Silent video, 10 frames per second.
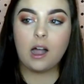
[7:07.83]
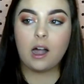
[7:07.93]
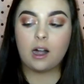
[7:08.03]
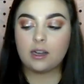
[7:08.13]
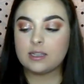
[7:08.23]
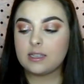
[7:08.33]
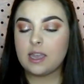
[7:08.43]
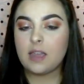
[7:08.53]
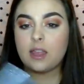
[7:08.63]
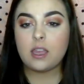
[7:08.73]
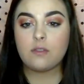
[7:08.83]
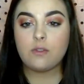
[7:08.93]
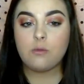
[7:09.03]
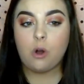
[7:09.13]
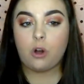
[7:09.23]
Honestly, I think if
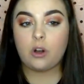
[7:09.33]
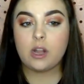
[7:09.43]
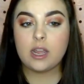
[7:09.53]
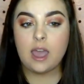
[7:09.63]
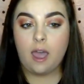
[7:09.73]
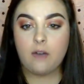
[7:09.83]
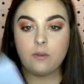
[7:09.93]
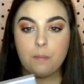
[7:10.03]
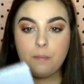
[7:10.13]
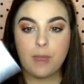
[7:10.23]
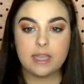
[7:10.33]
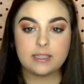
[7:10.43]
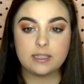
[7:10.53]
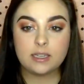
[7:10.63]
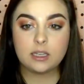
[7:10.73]
you already have a
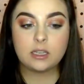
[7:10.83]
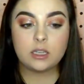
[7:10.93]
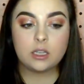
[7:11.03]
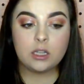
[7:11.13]
basic